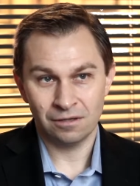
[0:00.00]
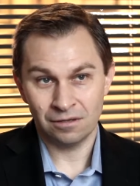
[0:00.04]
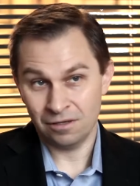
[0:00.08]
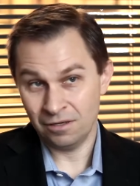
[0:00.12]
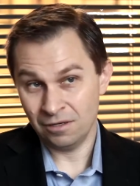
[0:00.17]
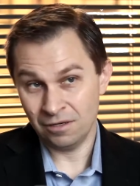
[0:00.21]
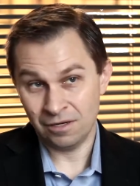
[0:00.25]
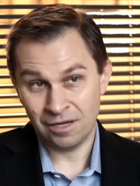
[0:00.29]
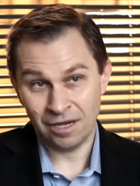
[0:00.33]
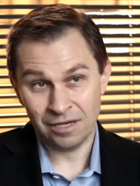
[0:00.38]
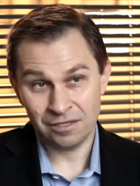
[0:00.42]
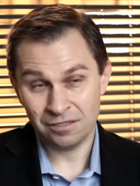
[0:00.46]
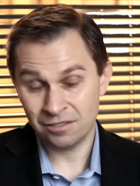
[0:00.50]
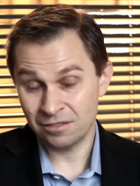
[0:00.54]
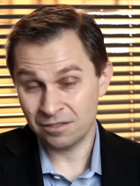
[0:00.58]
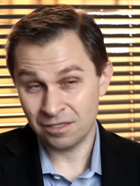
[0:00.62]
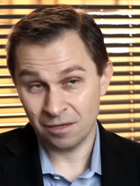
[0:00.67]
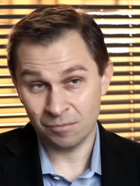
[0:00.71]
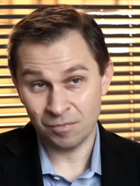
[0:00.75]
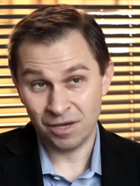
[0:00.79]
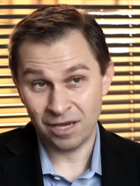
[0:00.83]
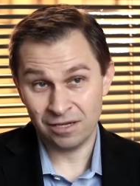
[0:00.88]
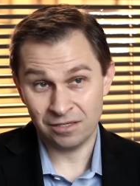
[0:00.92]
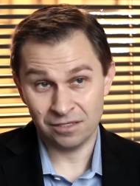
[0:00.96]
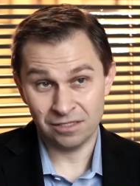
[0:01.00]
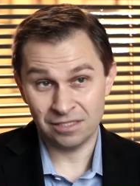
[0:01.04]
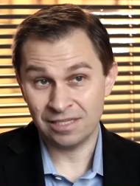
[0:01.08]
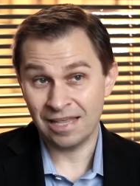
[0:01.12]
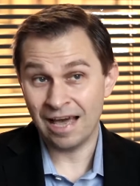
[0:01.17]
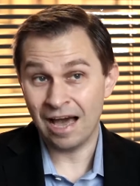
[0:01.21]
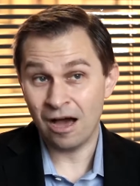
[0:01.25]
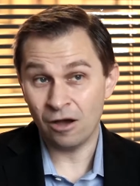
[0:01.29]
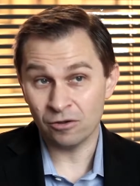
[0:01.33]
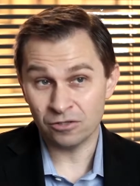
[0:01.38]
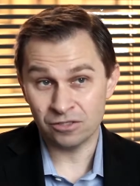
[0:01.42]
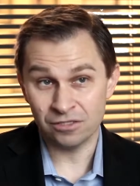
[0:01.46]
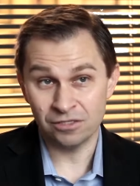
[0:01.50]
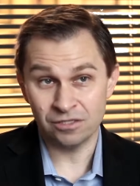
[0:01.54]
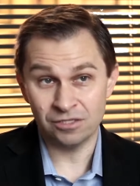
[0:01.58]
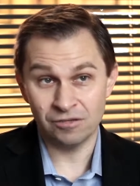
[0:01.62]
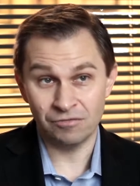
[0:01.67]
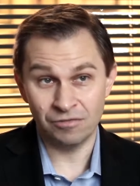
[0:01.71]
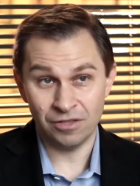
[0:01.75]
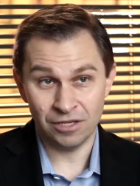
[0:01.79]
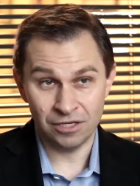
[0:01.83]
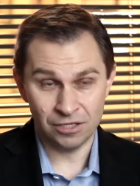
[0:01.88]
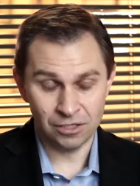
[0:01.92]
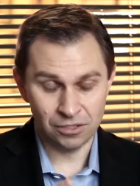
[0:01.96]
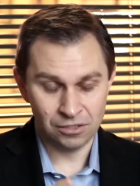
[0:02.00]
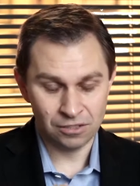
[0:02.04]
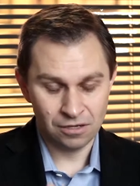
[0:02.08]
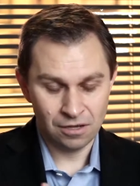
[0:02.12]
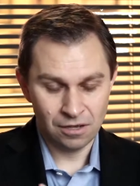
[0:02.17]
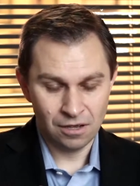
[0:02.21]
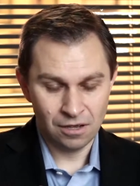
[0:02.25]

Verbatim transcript: in case, some cases thousands of these.